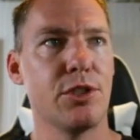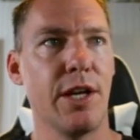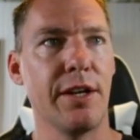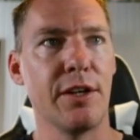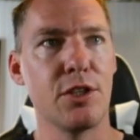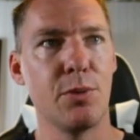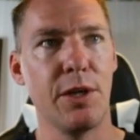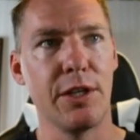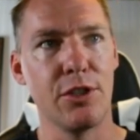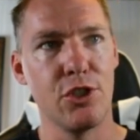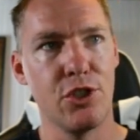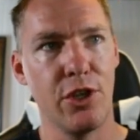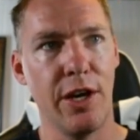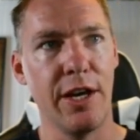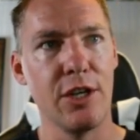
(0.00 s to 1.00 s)
settings we can
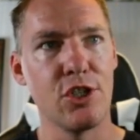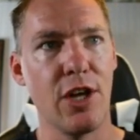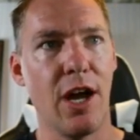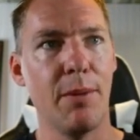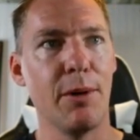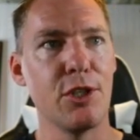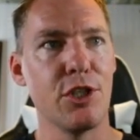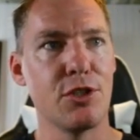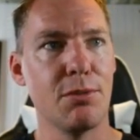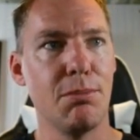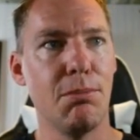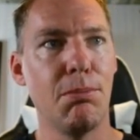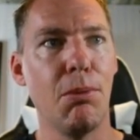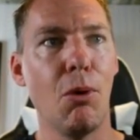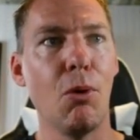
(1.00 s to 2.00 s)
change how much it's
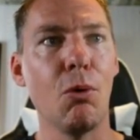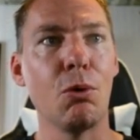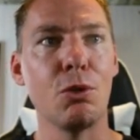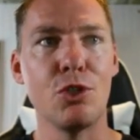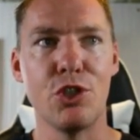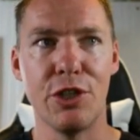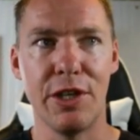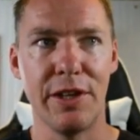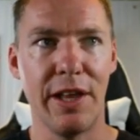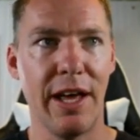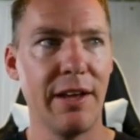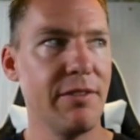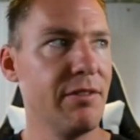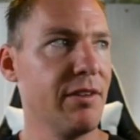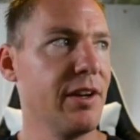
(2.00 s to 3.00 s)
bulging
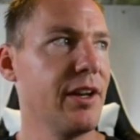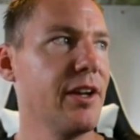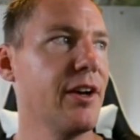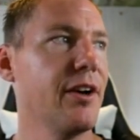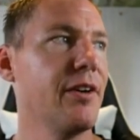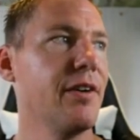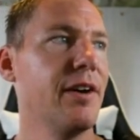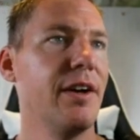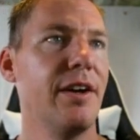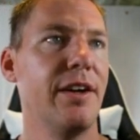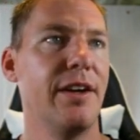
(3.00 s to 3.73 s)
that video,